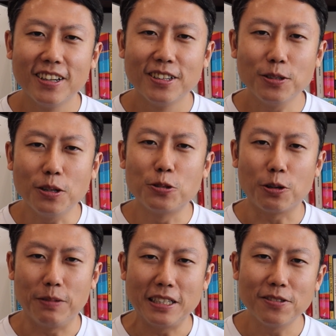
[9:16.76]
So the
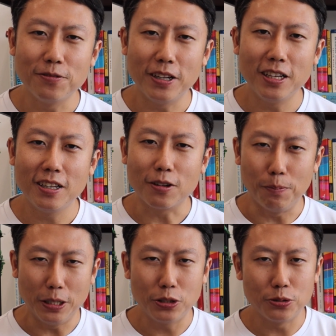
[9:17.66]
drop doesn't really
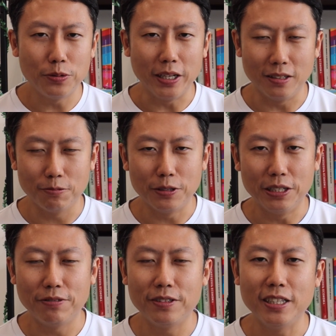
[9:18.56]
commensurate
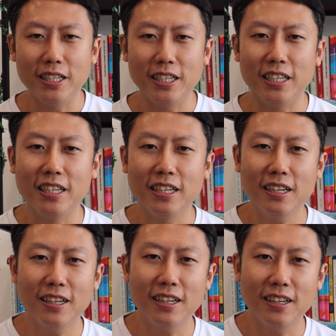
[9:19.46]
with the
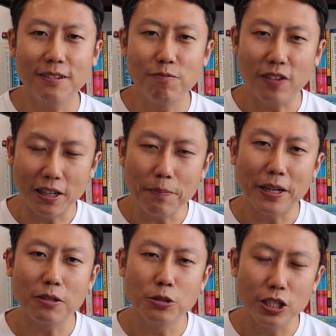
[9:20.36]

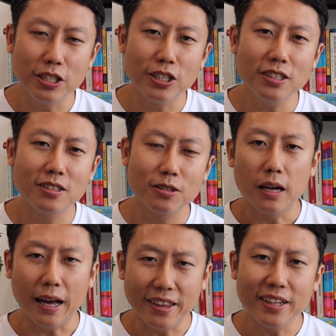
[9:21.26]
fundamental changes.
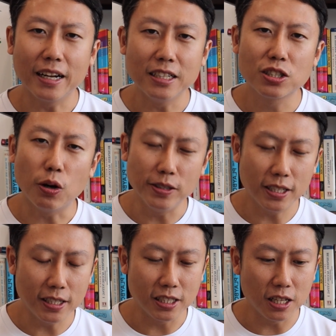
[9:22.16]
I think that this
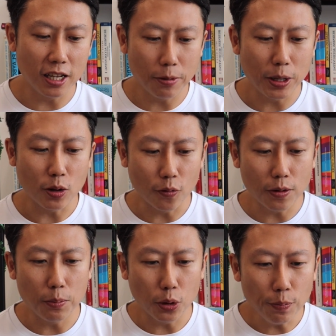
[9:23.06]
concern is a little bit
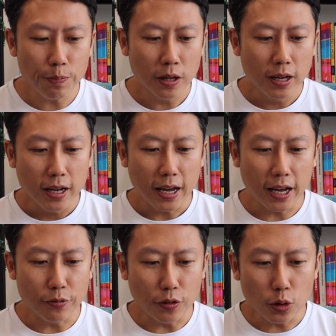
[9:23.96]
overblown.
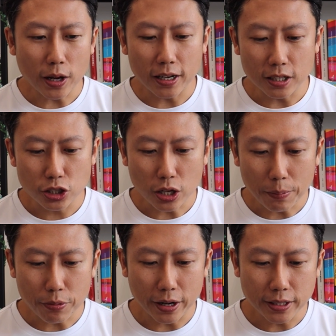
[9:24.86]
And if we look at the share
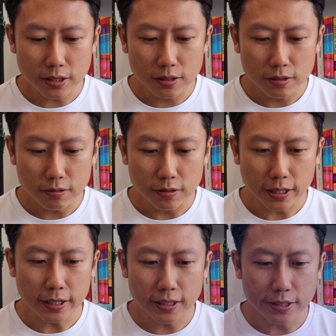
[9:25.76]
price, right,